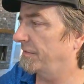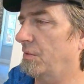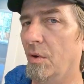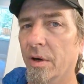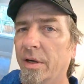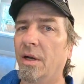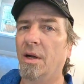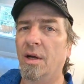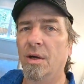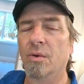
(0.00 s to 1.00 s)
if you want it.
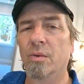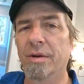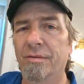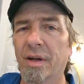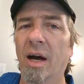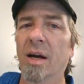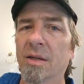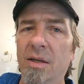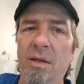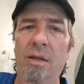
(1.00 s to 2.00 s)
We've
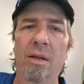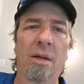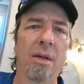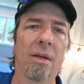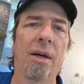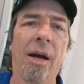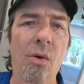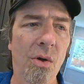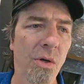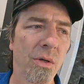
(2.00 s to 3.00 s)
got
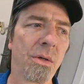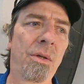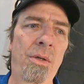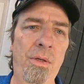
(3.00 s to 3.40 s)
our